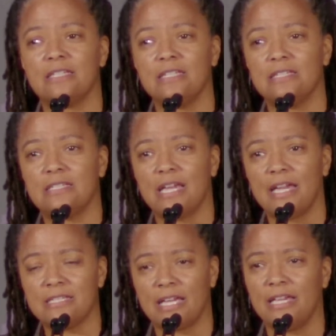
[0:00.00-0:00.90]
these
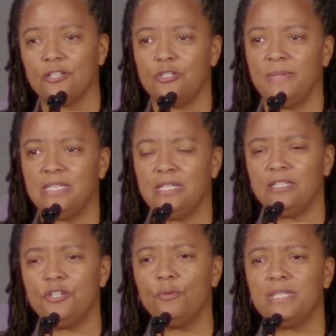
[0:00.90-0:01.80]

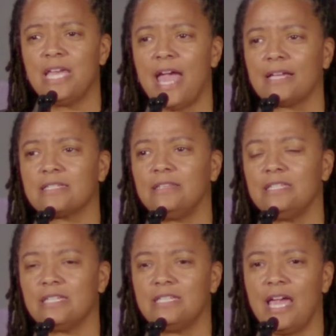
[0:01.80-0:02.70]
anti-LGBTQ attacks, and
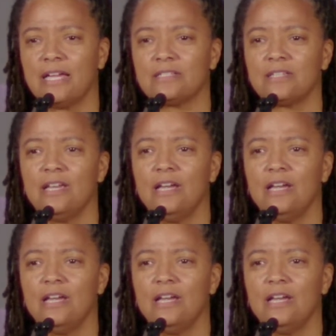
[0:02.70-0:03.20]
these attacks